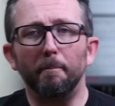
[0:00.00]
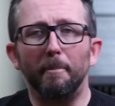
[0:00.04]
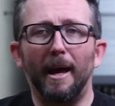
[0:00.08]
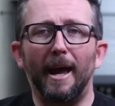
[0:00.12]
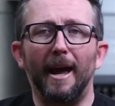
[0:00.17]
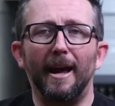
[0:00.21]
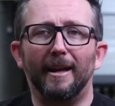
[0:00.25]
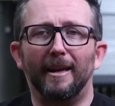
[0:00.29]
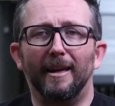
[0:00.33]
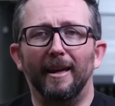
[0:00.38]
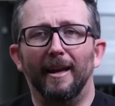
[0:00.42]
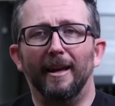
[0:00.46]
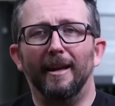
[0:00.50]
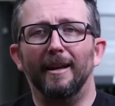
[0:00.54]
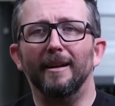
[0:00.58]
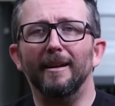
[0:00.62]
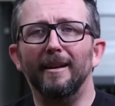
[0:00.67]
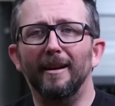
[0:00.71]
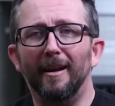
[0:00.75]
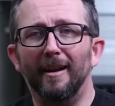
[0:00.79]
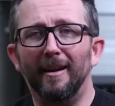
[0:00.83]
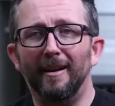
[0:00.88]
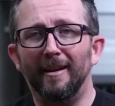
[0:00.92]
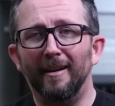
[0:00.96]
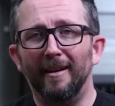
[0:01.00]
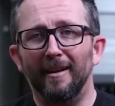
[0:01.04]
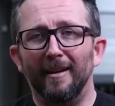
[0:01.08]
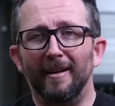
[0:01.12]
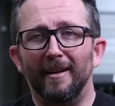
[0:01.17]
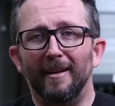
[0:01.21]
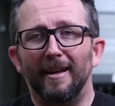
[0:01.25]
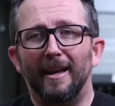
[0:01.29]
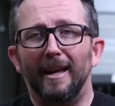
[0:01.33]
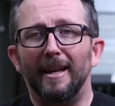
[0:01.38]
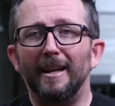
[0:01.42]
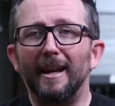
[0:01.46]
back end,
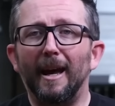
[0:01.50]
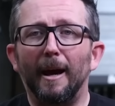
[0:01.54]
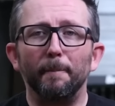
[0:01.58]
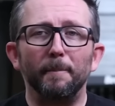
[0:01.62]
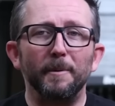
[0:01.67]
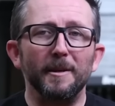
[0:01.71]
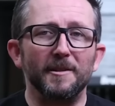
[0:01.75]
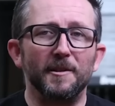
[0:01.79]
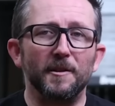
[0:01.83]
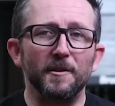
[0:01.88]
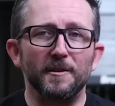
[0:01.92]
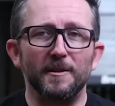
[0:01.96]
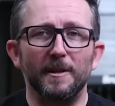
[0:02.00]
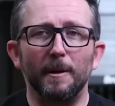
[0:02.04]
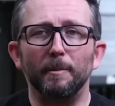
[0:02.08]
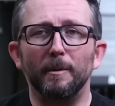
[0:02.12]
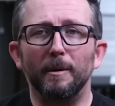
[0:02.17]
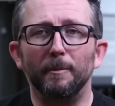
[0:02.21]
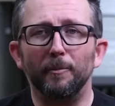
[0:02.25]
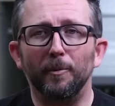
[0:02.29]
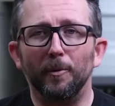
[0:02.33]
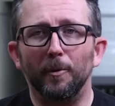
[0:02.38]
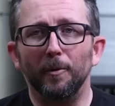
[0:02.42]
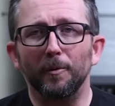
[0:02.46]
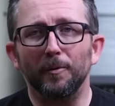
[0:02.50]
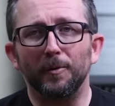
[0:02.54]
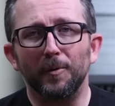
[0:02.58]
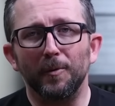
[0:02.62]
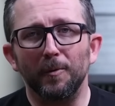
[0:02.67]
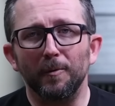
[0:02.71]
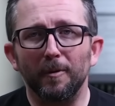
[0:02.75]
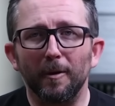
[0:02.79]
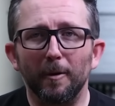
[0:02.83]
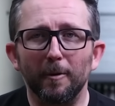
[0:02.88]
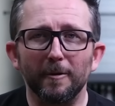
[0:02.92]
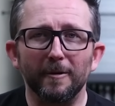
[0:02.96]
and not be susceptible
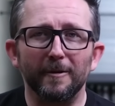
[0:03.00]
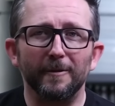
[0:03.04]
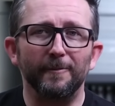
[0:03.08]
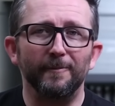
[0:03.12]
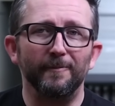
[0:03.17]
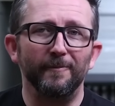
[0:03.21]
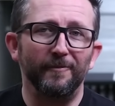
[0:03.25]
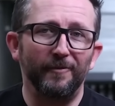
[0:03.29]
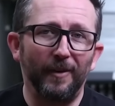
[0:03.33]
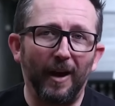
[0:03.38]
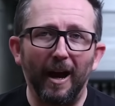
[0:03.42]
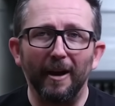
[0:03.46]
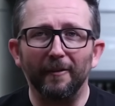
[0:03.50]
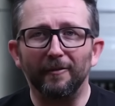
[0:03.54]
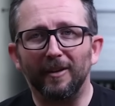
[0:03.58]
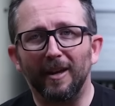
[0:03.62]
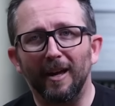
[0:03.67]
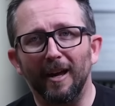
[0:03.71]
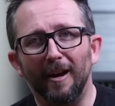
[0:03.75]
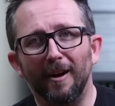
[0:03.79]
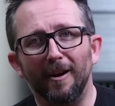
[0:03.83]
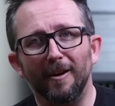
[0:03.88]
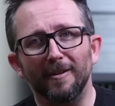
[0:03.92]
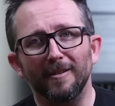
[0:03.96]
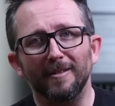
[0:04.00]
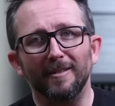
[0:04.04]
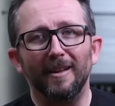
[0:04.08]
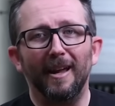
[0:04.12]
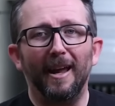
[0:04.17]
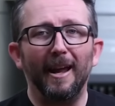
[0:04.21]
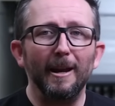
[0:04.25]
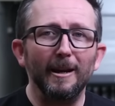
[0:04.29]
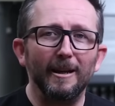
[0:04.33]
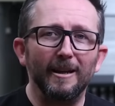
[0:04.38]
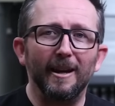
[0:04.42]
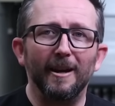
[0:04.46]
to those 5-count,
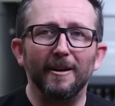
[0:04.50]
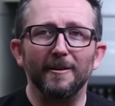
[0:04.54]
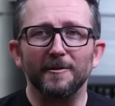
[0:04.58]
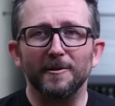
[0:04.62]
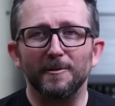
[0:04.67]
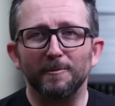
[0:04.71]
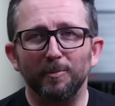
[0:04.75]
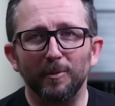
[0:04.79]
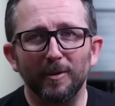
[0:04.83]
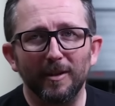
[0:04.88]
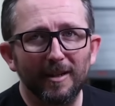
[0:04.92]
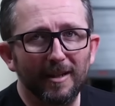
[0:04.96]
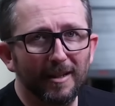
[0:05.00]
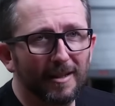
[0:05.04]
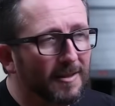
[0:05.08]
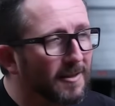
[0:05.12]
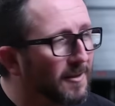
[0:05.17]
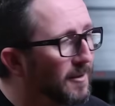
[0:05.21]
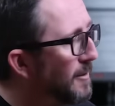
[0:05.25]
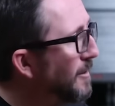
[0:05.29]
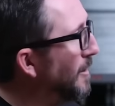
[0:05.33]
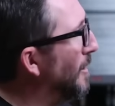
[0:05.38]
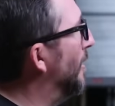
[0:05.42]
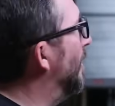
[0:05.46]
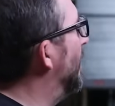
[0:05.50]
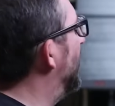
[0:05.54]
8-count splits,